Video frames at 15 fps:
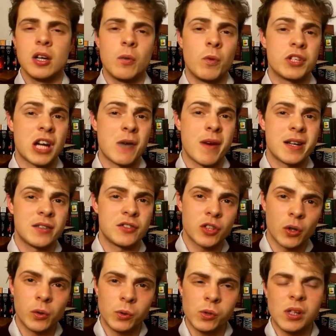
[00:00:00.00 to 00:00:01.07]
which I read in
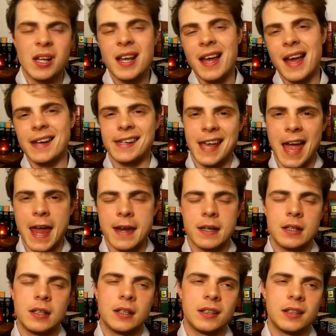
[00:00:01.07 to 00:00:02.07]
school, and again,